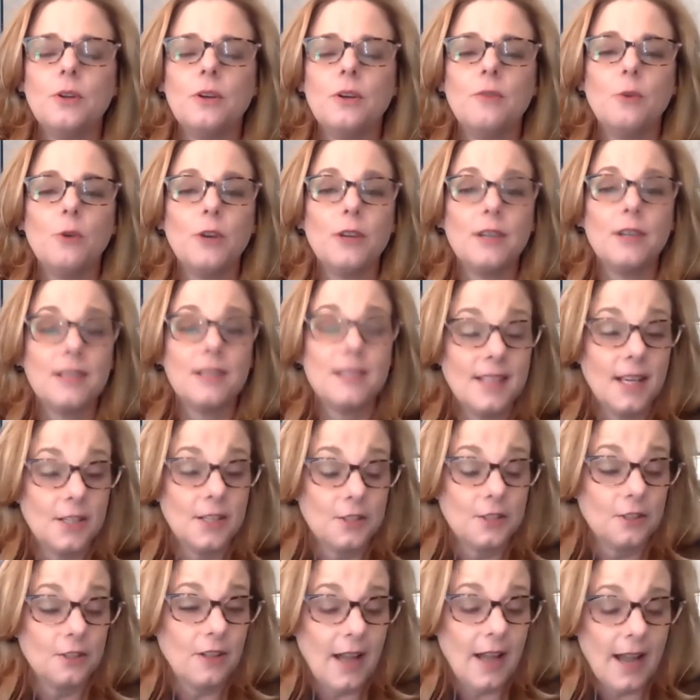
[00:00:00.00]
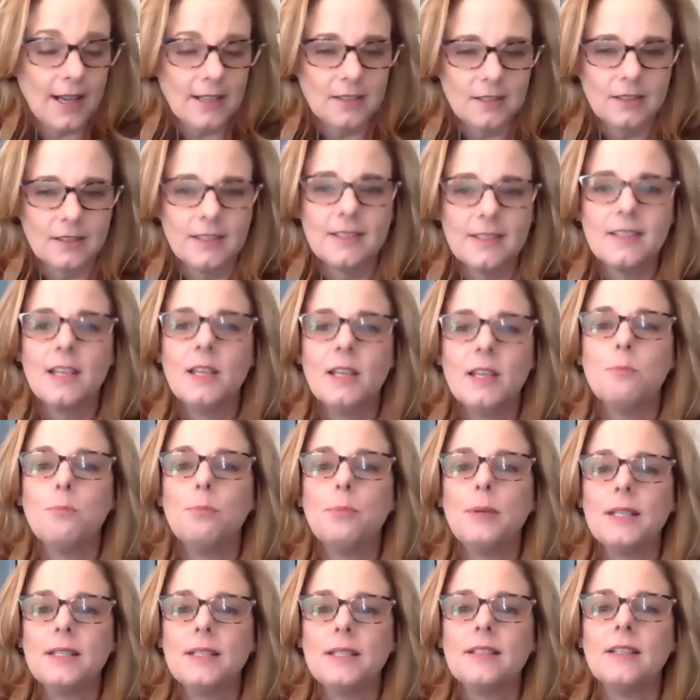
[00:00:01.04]
of organizational excellence in
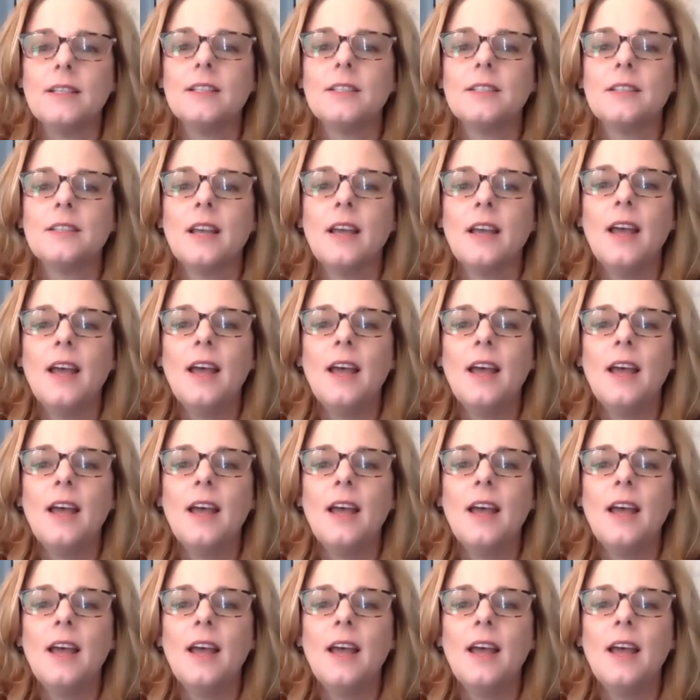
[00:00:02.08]
business.